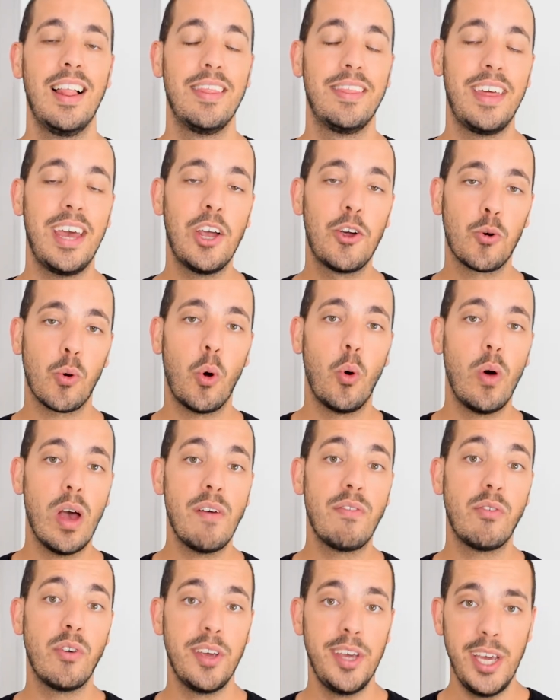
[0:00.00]
they grow
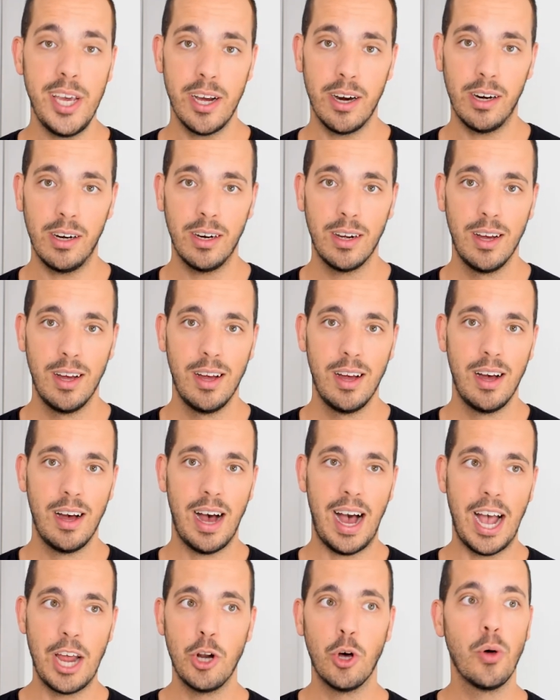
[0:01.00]
every year,
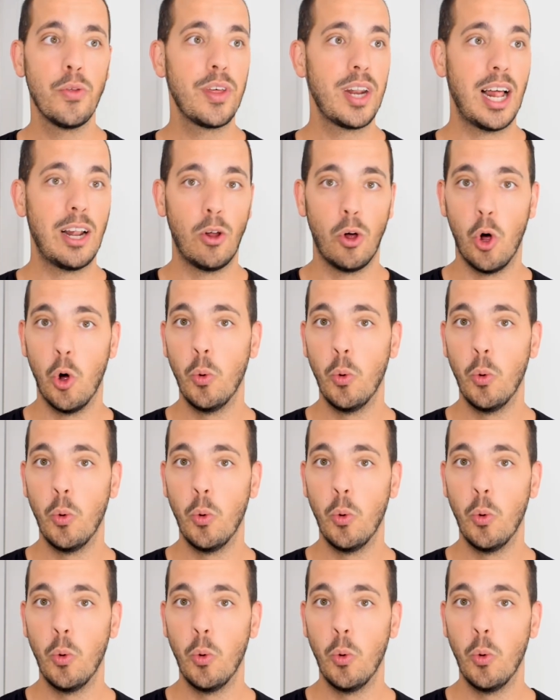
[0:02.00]
I know that I'll